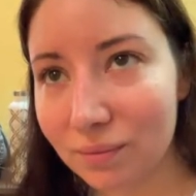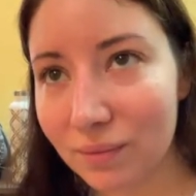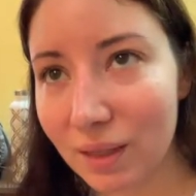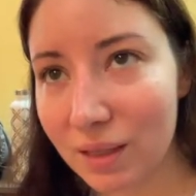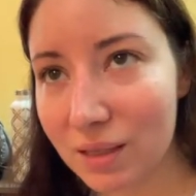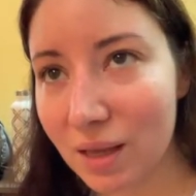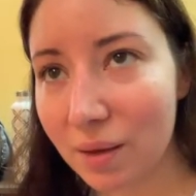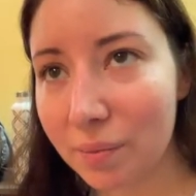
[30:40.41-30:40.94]

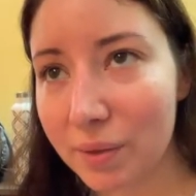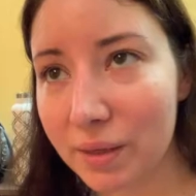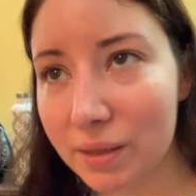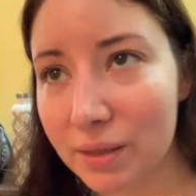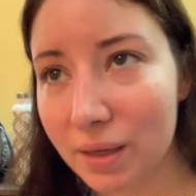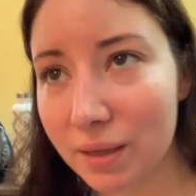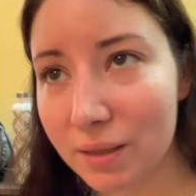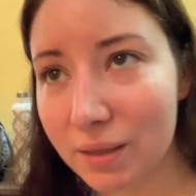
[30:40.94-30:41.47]
Does that make
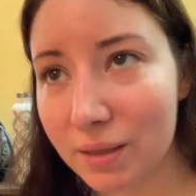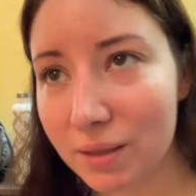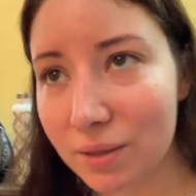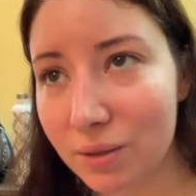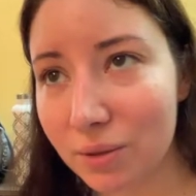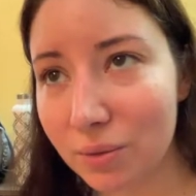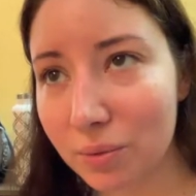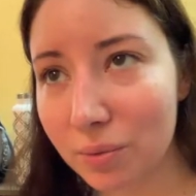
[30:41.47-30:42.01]
sense
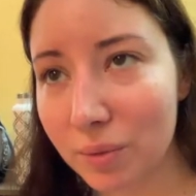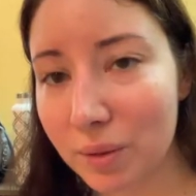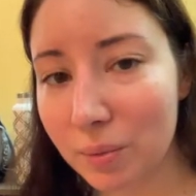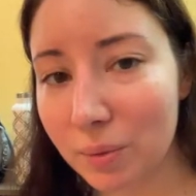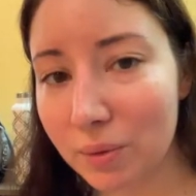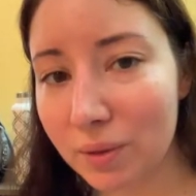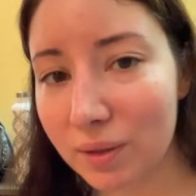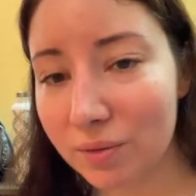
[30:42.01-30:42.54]
to
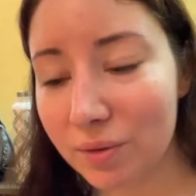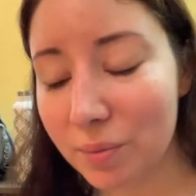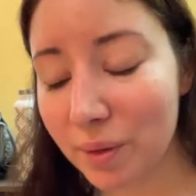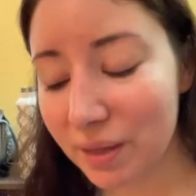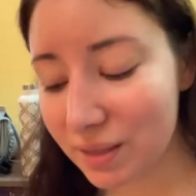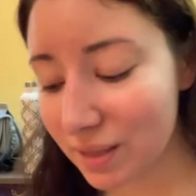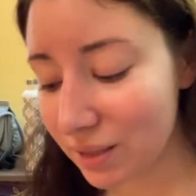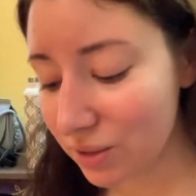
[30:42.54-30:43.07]
people? If it
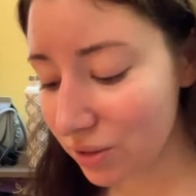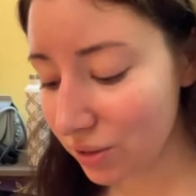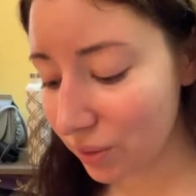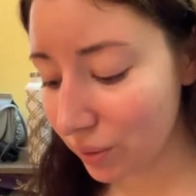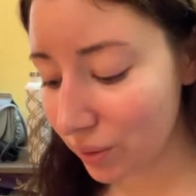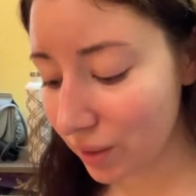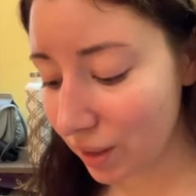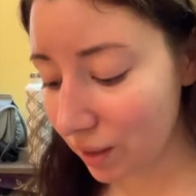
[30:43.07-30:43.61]
makes sense to
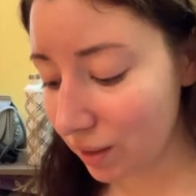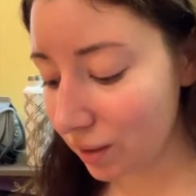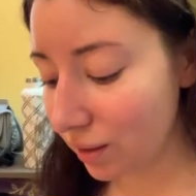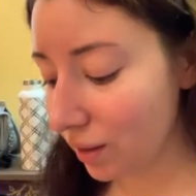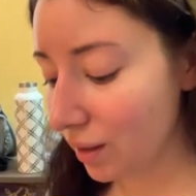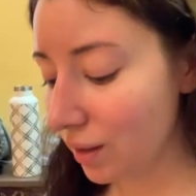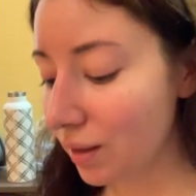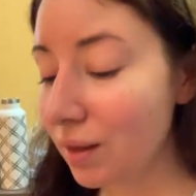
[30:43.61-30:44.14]
you, then
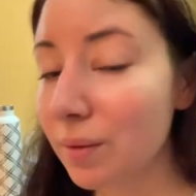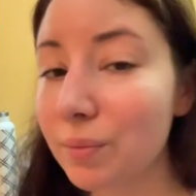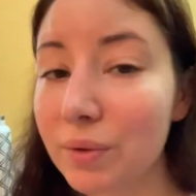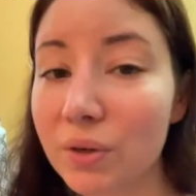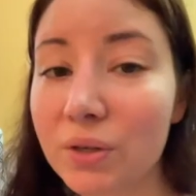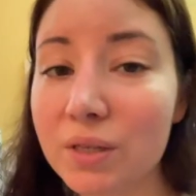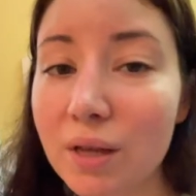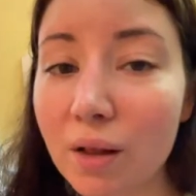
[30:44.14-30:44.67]
be
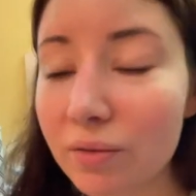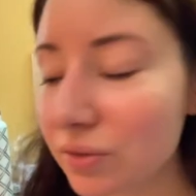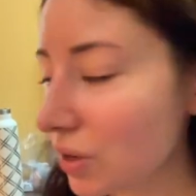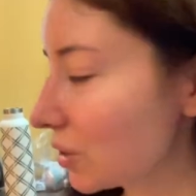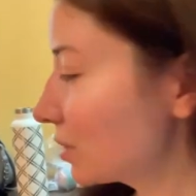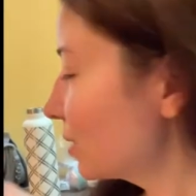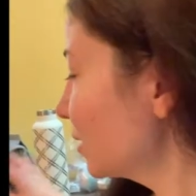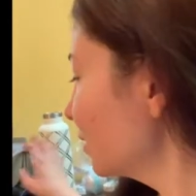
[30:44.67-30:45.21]
yourself,
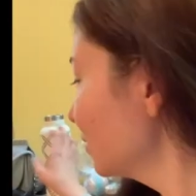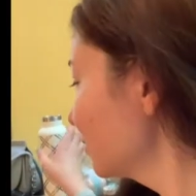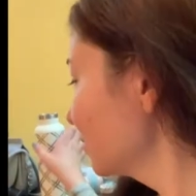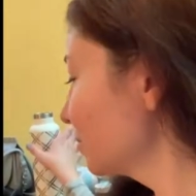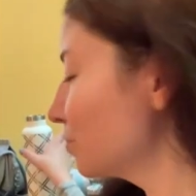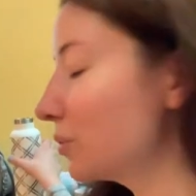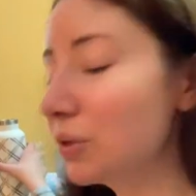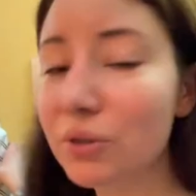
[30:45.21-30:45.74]
darling.
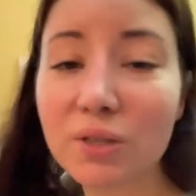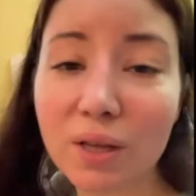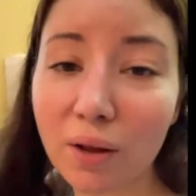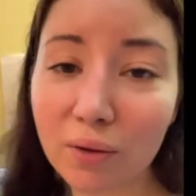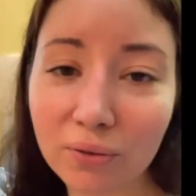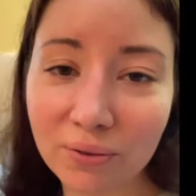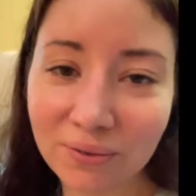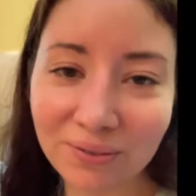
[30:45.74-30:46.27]
Be
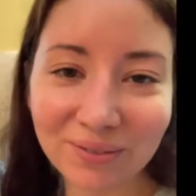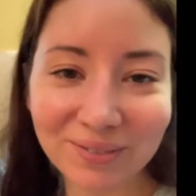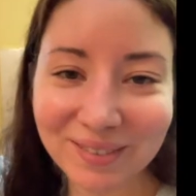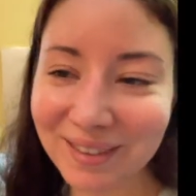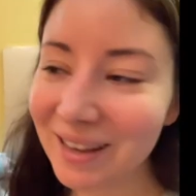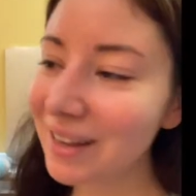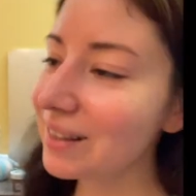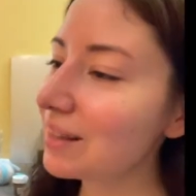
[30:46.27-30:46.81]
yourself.
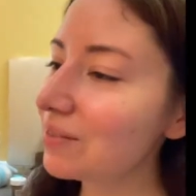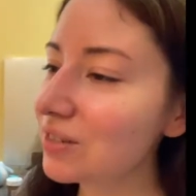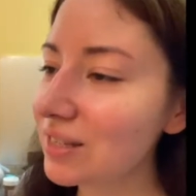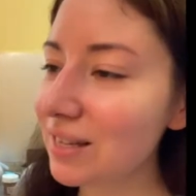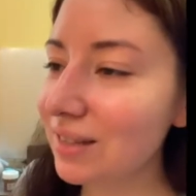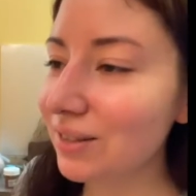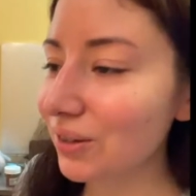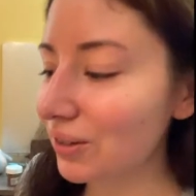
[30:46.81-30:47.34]
Never
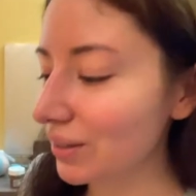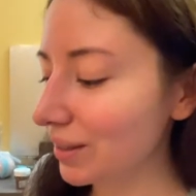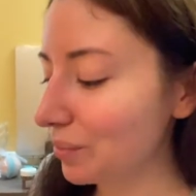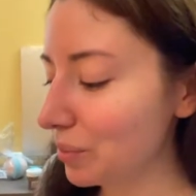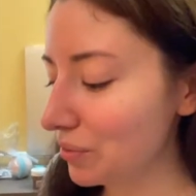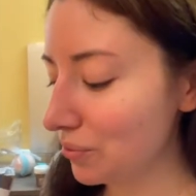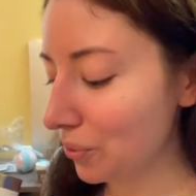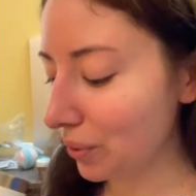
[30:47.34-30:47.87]
said darling
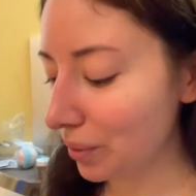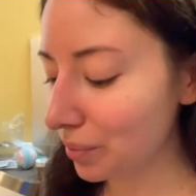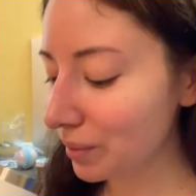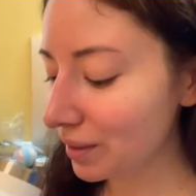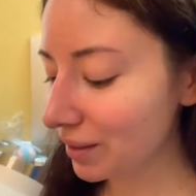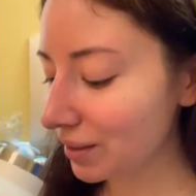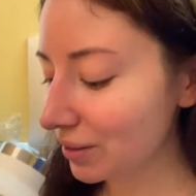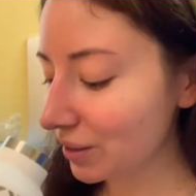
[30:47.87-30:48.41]
before,
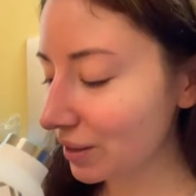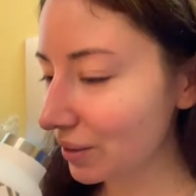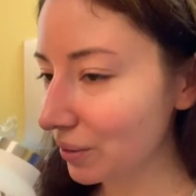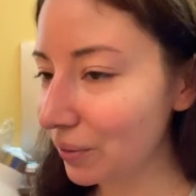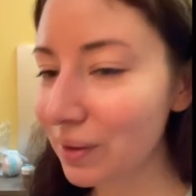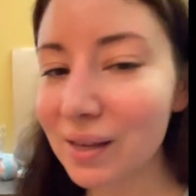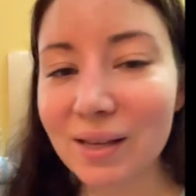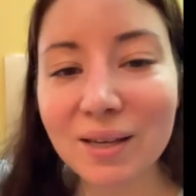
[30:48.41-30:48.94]
but here we go.